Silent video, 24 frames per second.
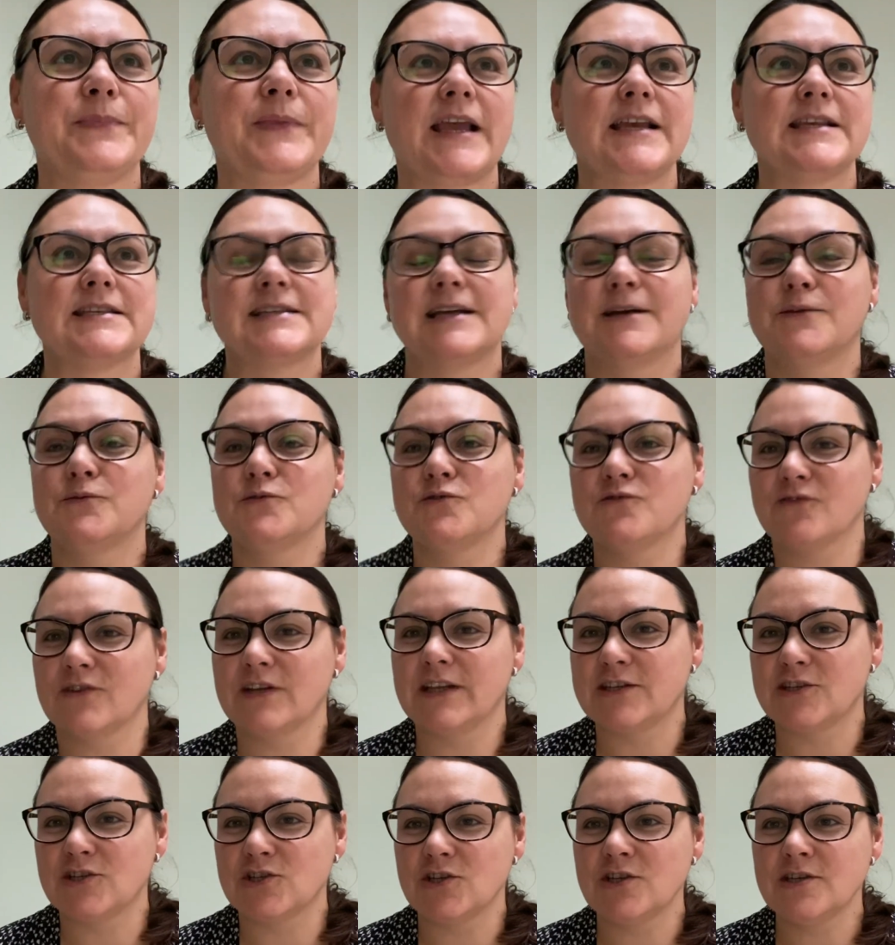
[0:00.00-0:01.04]
It sounds
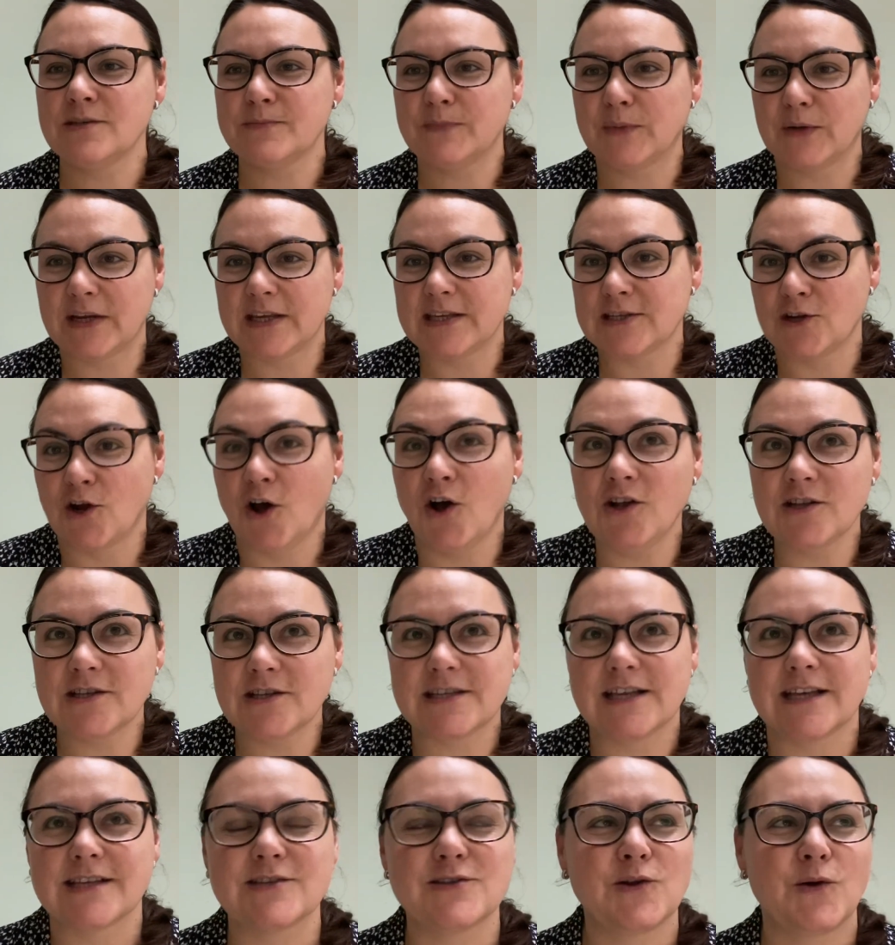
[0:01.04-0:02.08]
religious, but it's not.
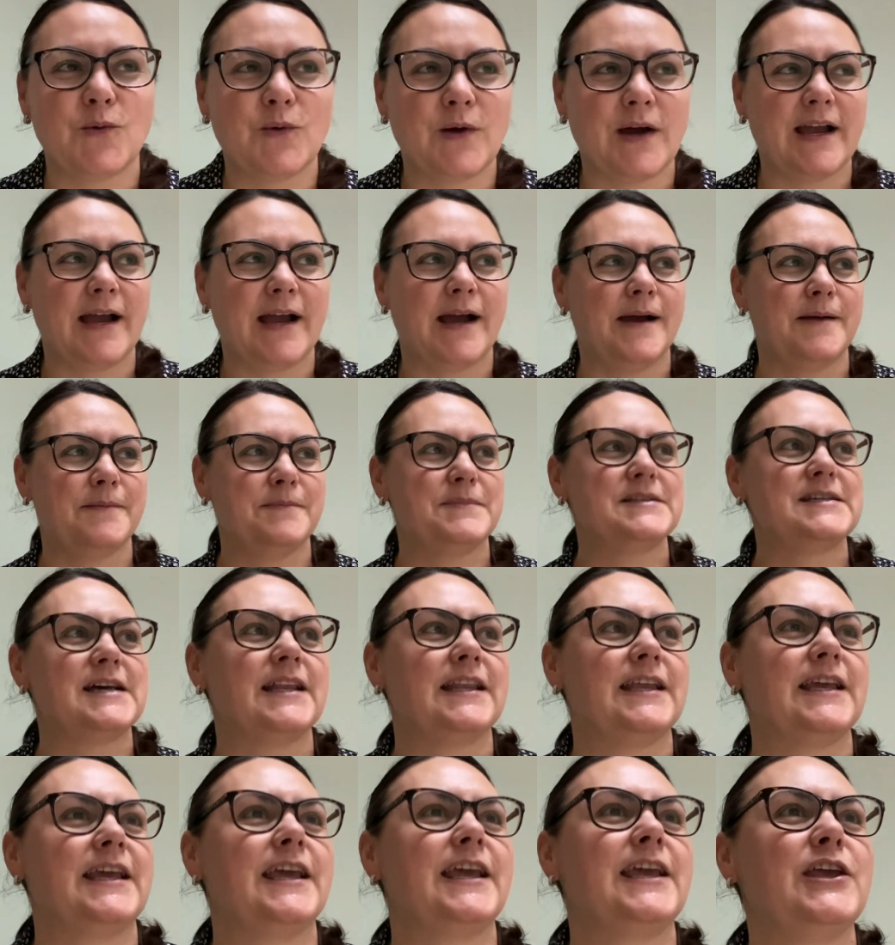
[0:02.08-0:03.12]
That's not why I'm
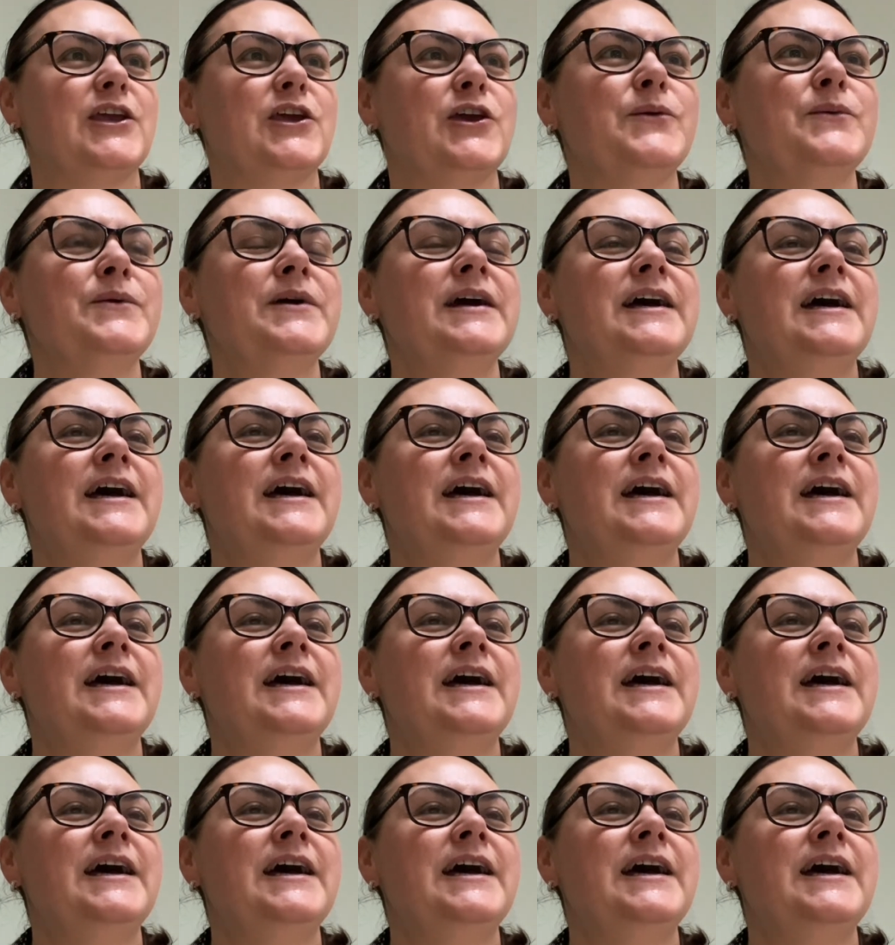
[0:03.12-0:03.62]
telling it you.